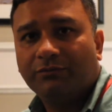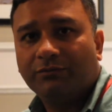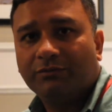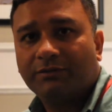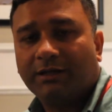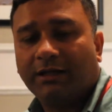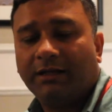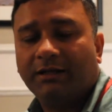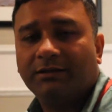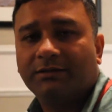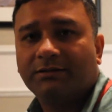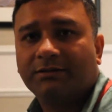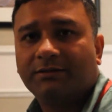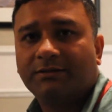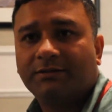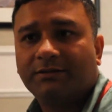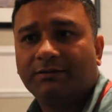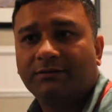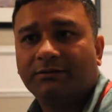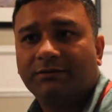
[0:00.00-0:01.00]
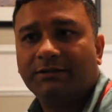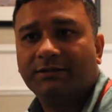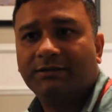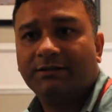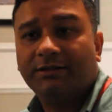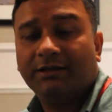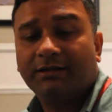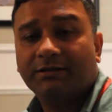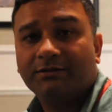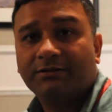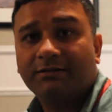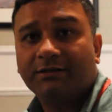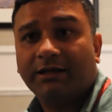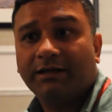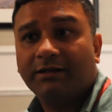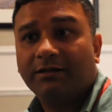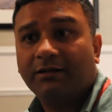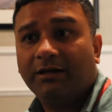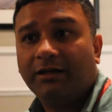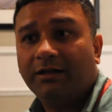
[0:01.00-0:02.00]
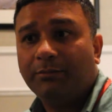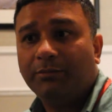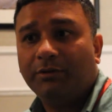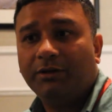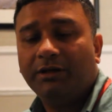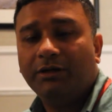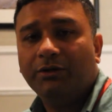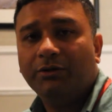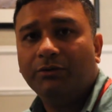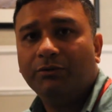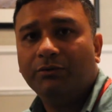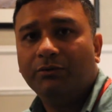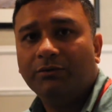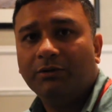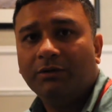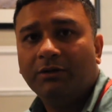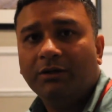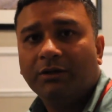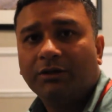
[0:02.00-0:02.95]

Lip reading: silence dissidents and anybody who